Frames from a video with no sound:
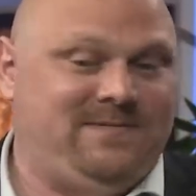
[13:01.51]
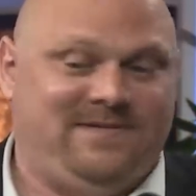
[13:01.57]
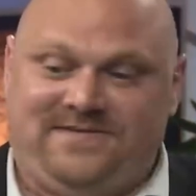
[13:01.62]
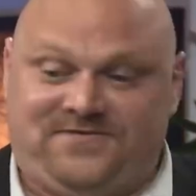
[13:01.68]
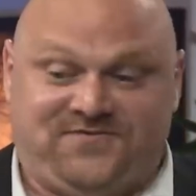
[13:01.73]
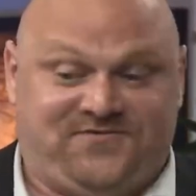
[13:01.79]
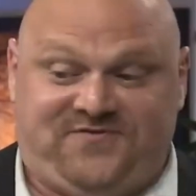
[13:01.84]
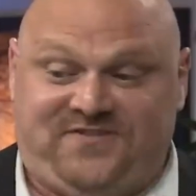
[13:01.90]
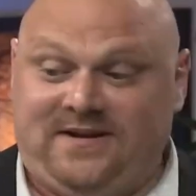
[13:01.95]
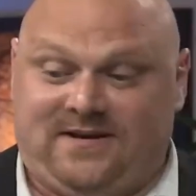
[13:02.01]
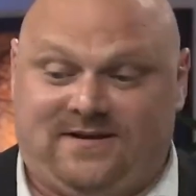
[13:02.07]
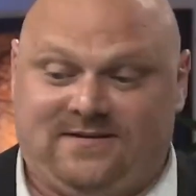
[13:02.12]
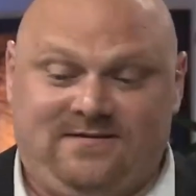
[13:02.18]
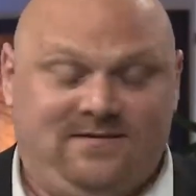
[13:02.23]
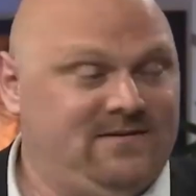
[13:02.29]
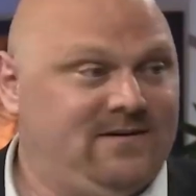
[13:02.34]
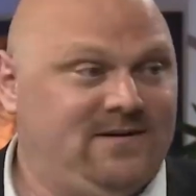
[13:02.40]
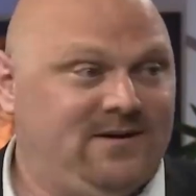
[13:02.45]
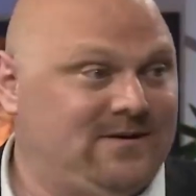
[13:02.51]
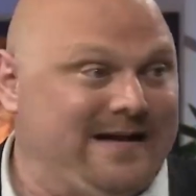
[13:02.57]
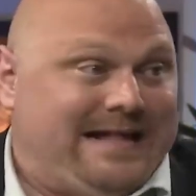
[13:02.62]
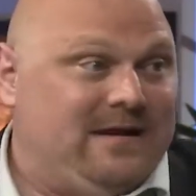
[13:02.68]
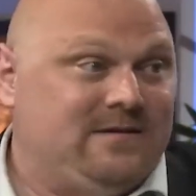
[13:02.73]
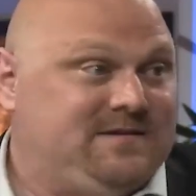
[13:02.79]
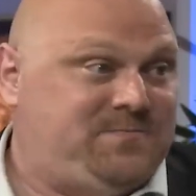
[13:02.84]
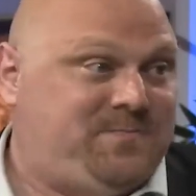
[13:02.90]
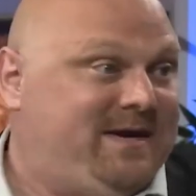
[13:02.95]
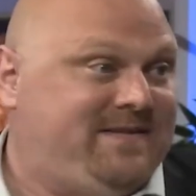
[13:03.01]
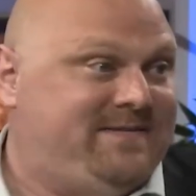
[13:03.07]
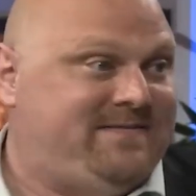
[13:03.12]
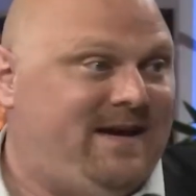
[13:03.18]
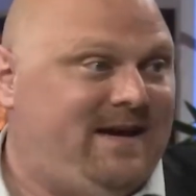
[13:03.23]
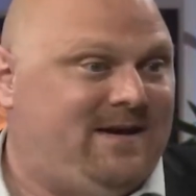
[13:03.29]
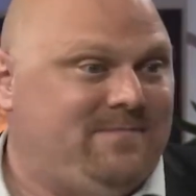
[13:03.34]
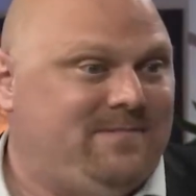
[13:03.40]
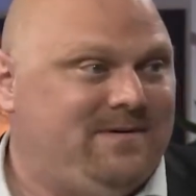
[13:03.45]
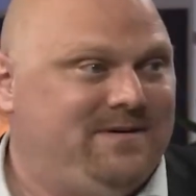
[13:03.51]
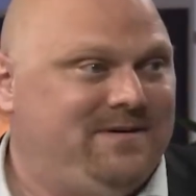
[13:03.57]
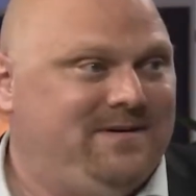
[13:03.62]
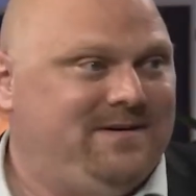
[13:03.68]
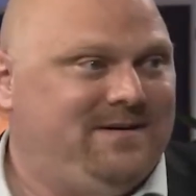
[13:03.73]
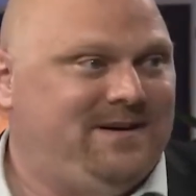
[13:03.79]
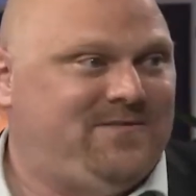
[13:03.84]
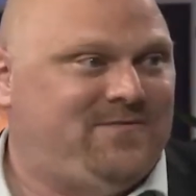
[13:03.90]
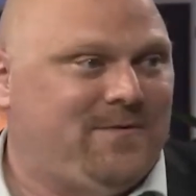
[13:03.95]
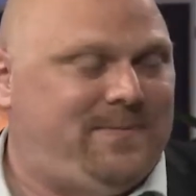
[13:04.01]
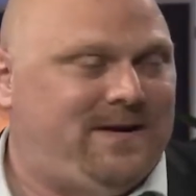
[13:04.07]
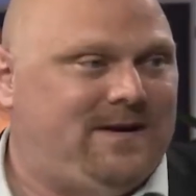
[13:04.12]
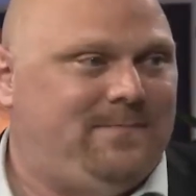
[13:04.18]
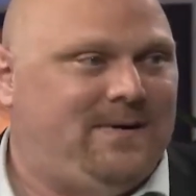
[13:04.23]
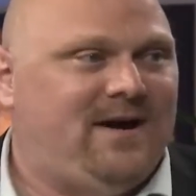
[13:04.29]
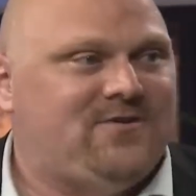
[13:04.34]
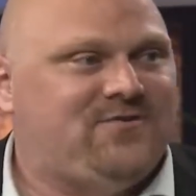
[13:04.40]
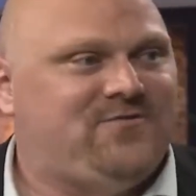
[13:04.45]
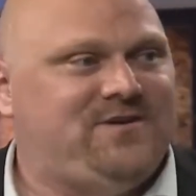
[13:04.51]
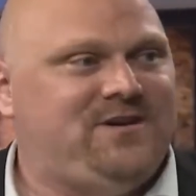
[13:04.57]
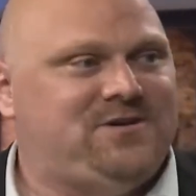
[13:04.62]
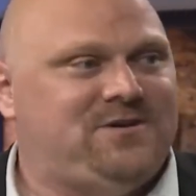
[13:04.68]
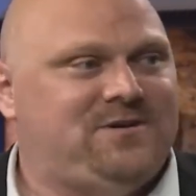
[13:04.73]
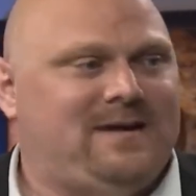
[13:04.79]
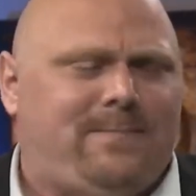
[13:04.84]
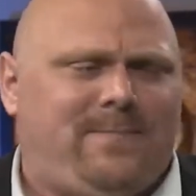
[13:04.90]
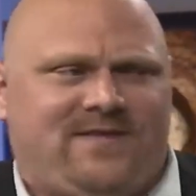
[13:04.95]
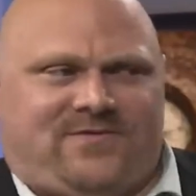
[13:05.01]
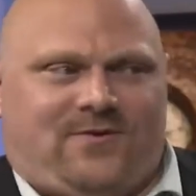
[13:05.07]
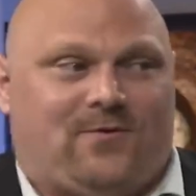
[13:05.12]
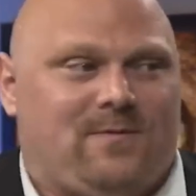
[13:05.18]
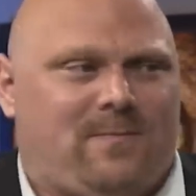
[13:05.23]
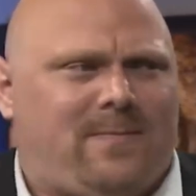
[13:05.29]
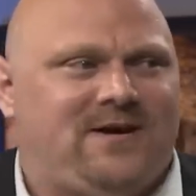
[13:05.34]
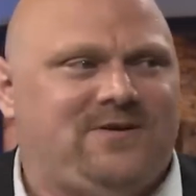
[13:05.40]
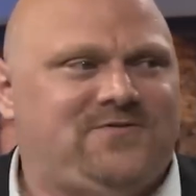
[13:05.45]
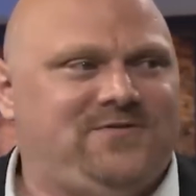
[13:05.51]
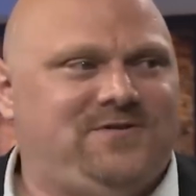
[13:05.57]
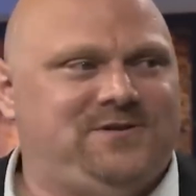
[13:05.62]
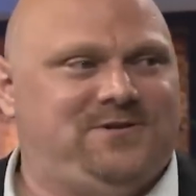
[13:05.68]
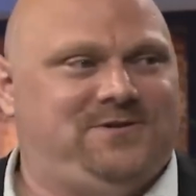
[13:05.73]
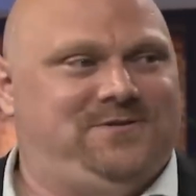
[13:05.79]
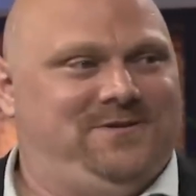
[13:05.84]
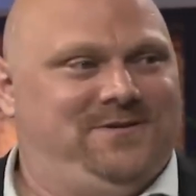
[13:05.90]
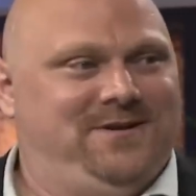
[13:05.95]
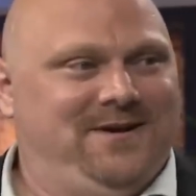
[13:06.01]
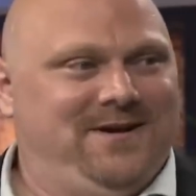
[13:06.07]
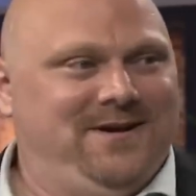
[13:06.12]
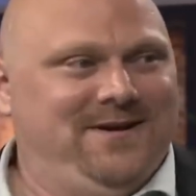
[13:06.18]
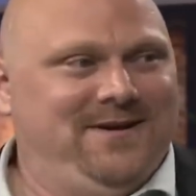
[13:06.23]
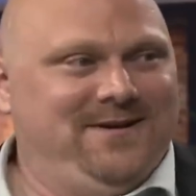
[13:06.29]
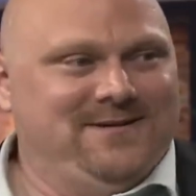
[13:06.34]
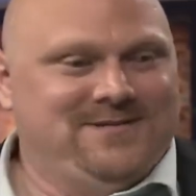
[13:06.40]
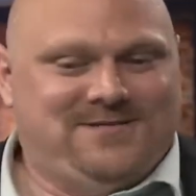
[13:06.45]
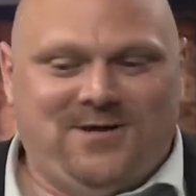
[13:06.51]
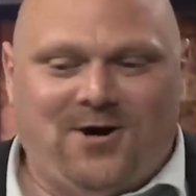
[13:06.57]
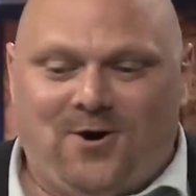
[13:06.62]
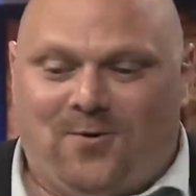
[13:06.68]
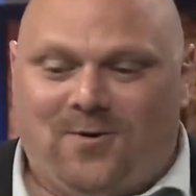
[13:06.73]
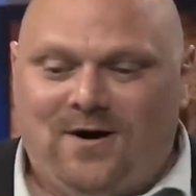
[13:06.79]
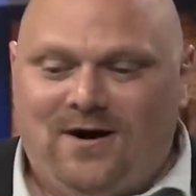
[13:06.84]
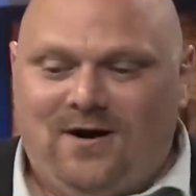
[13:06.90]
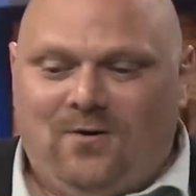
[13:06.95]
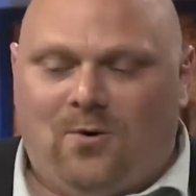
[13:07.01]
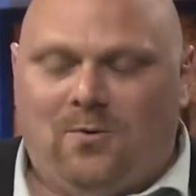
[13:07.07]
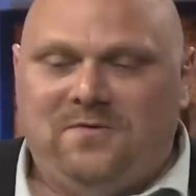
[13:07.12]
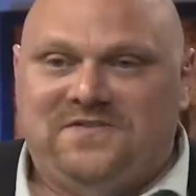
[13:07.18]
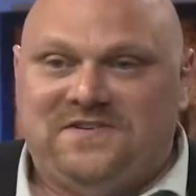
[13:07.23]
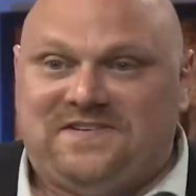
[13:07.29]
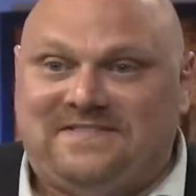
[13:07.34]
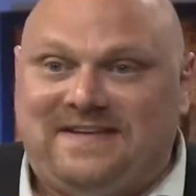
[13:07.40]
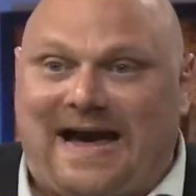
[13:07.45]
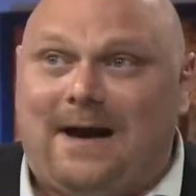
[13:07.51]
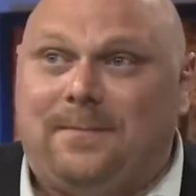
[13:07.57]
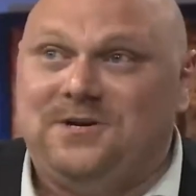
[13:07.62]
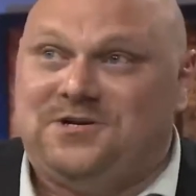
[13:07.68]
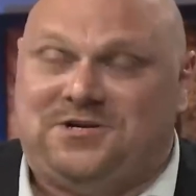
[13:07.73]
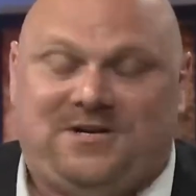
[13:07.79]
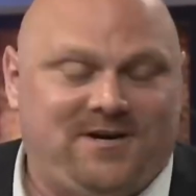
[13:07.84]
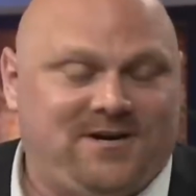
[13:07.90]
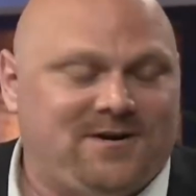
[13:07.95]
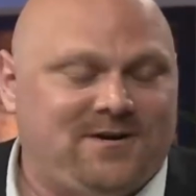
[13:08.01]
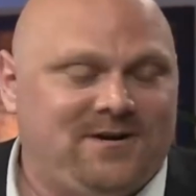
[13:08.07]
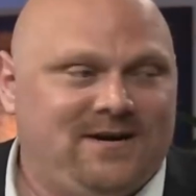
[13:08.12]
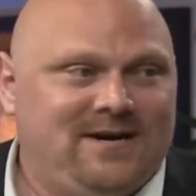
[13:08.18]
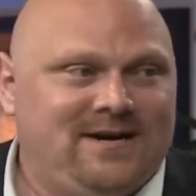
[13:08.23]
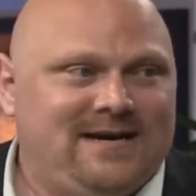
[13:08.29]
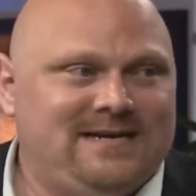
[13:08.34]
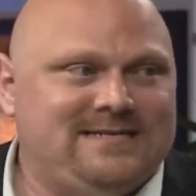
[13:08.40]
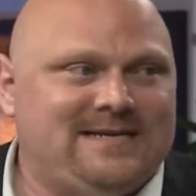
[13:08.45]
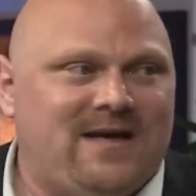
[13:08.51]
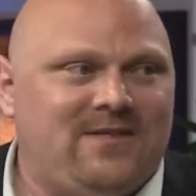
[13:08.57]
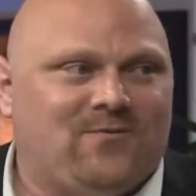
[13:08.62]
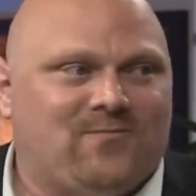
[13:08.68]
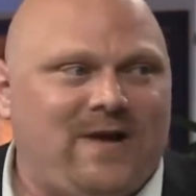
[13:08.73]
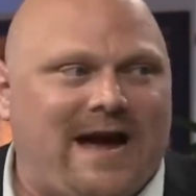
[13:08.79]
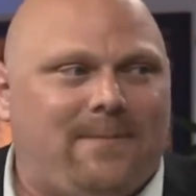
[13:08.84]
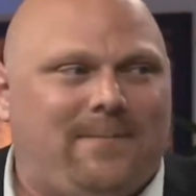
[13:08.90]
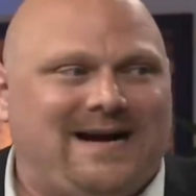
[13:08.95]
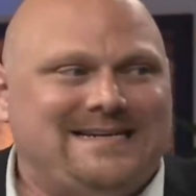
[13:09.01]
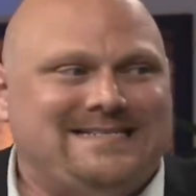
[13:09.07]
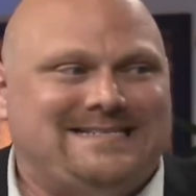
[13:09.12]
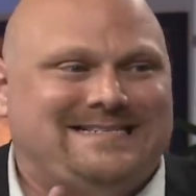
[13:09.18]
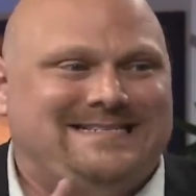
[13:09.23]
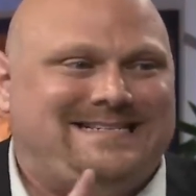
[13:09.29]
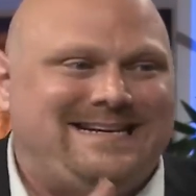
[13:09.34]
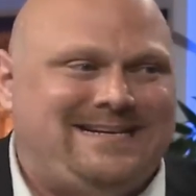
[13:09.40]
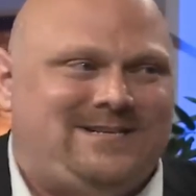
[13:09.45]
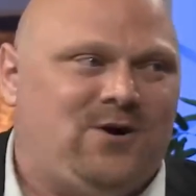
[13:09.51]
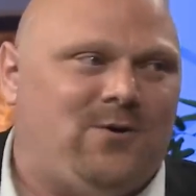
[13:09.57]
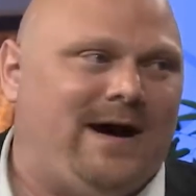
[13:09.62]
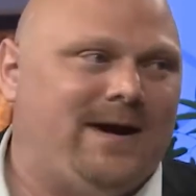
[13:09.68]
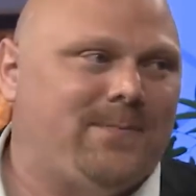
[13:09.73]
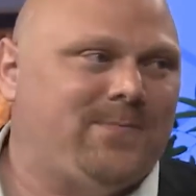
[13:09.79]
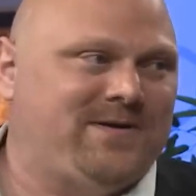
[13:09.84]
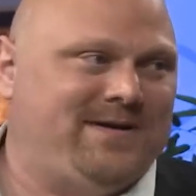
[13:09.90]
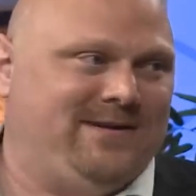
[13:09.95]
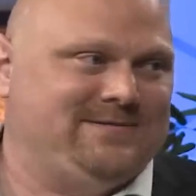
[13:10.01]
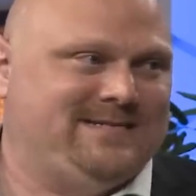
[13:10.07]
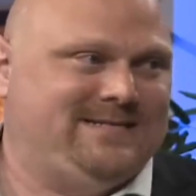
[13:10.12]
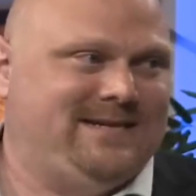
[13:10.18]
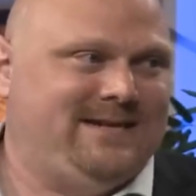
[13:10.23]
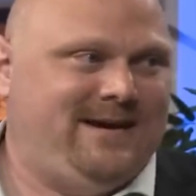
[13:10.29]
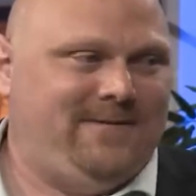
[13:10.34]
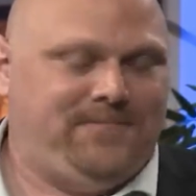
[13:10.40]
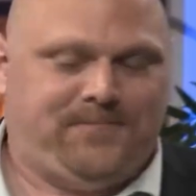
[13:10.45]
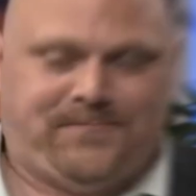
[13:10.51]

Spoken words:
He says, "You're sinning. You're not allowed to speak this name. It's forbidden by our tradition, not by the Torah, by our tradition." So what we've established here is that the rabbis did know how to pronounce the name.